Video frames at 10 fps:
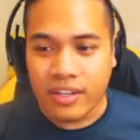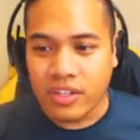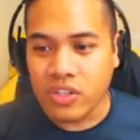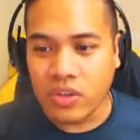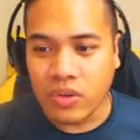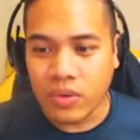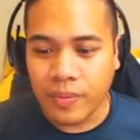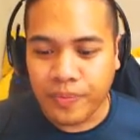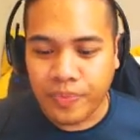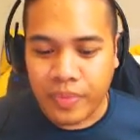So
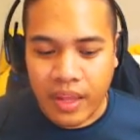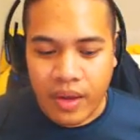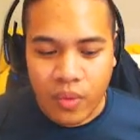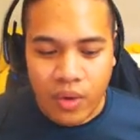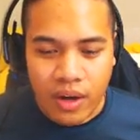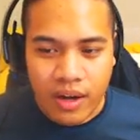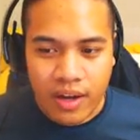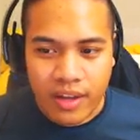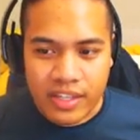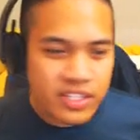
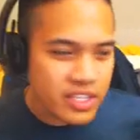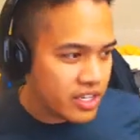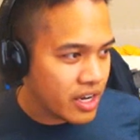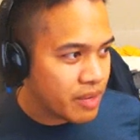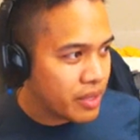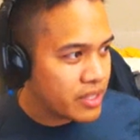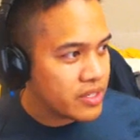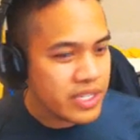this is the dog Bonzo.